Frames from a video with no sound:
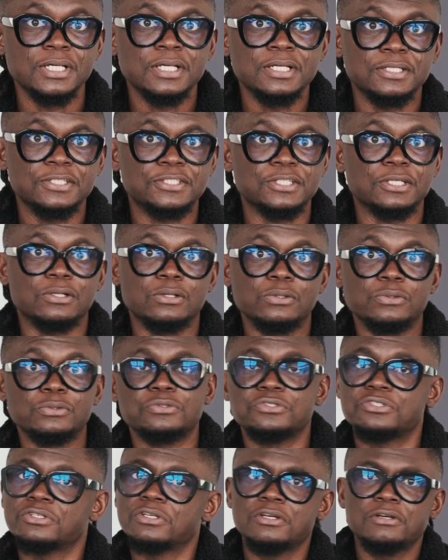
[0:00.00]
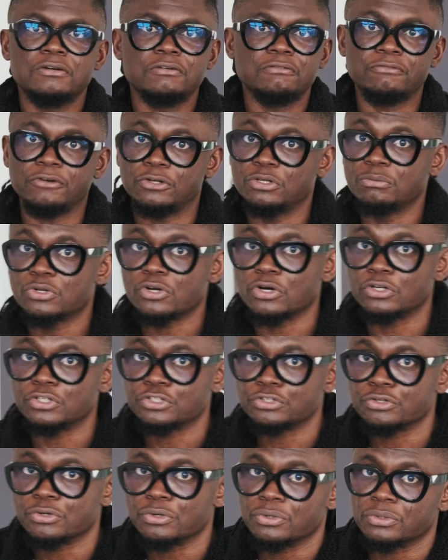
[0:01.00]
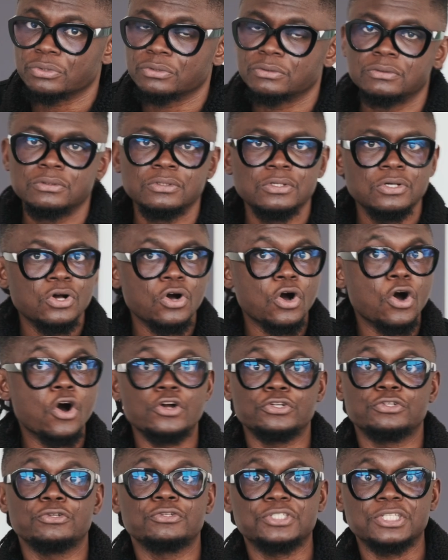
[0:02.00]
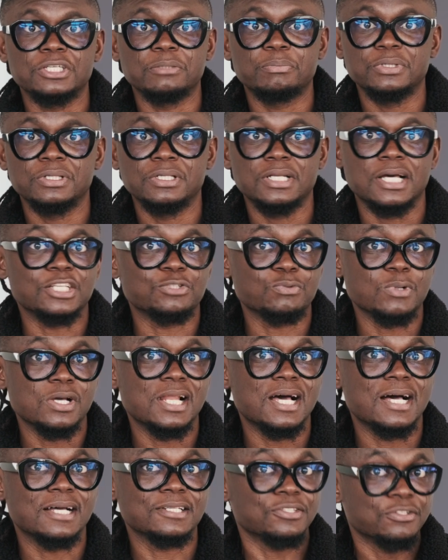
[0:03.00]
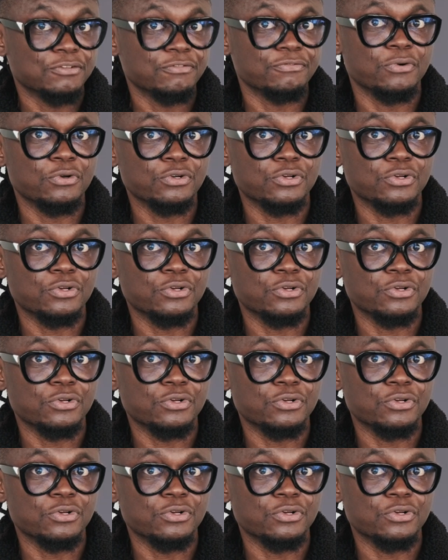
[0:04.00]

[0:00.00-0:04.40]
This includes volume control, audio skipping, as well as phone